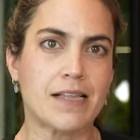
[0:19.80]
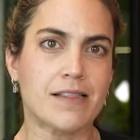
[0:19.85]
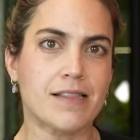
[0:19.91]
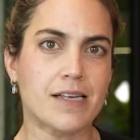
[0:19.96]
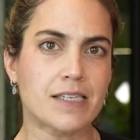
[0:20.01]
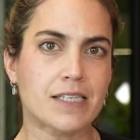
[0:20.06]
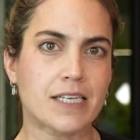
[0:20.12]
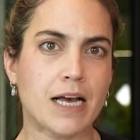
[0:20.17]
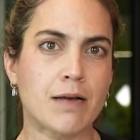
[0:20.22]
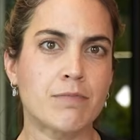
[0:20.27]

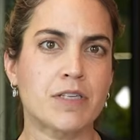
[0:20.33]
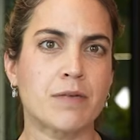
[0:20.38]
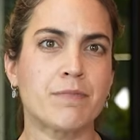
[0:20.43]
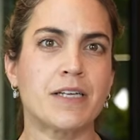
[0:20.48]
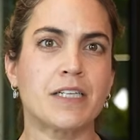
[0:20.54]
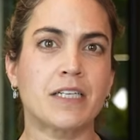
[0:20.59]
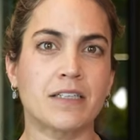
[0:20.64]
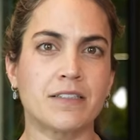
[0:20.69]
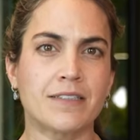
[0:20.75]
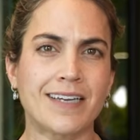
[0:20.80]
This comes
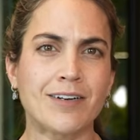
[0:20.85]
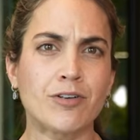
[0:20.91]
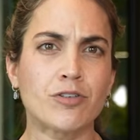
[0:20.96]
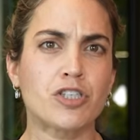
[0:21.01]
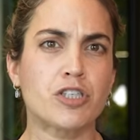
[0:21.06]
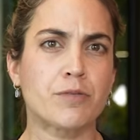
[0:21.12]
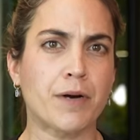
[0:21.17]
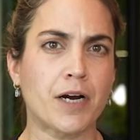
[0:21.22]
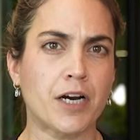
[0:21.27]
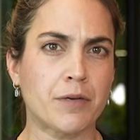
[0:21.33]
amid continued
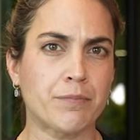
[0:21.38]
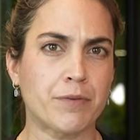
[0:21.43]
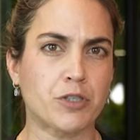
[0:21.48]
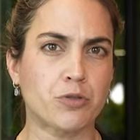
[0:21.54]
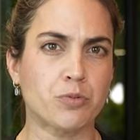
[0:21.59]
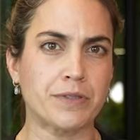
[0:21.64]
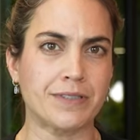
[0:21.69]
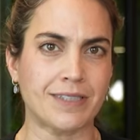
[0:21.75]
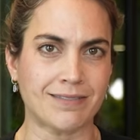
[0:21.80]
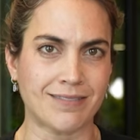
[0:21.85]
sparring
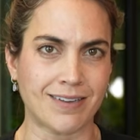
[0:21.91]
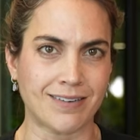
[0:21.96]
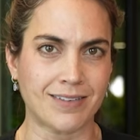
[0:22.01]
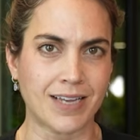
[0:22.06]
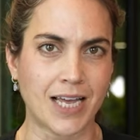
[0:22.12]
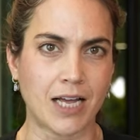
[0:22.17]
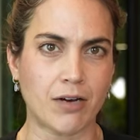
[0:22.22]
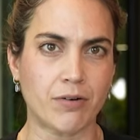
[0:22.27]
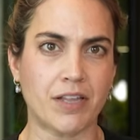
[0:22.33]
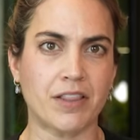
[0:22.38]
between
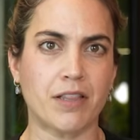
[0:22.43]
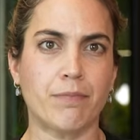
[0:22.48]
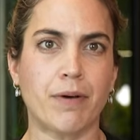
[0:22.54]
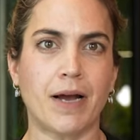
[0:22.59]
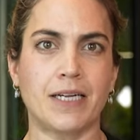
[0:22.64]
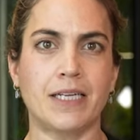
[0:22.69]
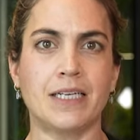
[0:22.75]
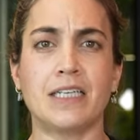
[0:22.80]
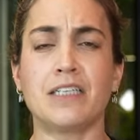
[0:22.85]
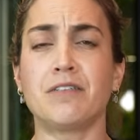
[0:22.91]
Netanyahu and the
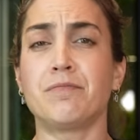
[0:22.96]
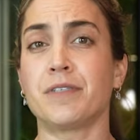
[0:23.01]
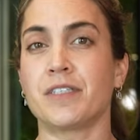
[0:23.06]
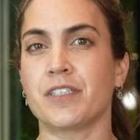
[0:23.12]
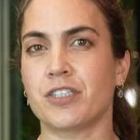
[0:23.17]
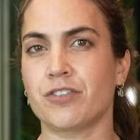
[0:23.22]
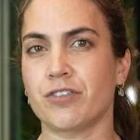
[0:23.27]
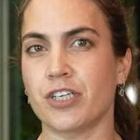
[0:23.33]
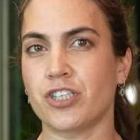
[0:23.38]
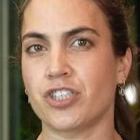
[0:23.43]
Biden
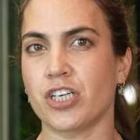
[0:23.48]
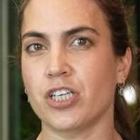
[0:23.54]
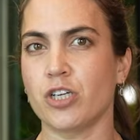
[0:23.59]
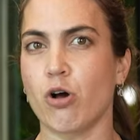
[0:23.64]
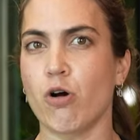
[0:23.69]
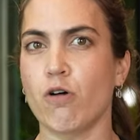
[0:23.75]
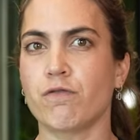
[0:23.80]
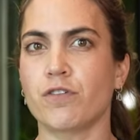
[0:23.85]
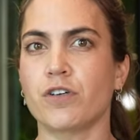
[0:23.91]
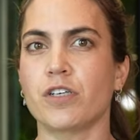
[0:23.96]
administration
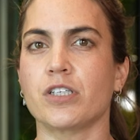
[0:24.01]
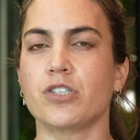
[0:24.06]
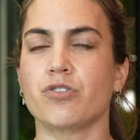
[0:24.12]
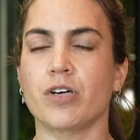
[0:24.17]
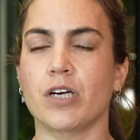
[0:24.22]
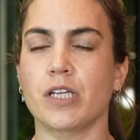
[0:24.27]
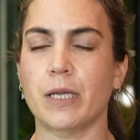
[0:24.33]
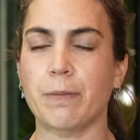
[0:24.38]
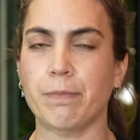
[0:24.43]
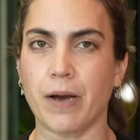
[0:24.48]
over
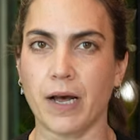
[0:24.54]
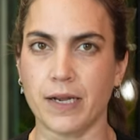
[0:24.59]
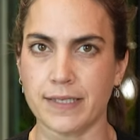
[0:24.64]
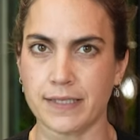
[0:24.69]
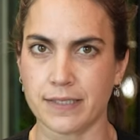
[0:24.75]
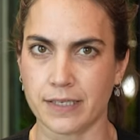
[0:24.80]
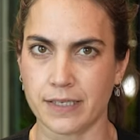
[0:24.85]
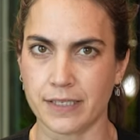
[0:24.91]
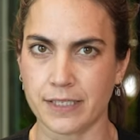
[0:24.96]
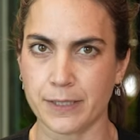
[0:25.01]
Israeli
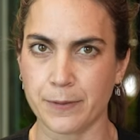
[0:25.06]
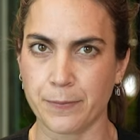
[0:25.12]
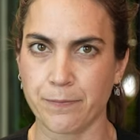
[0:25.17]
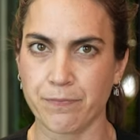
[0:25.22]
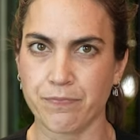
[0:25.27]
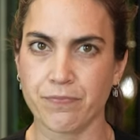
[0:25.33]
policies.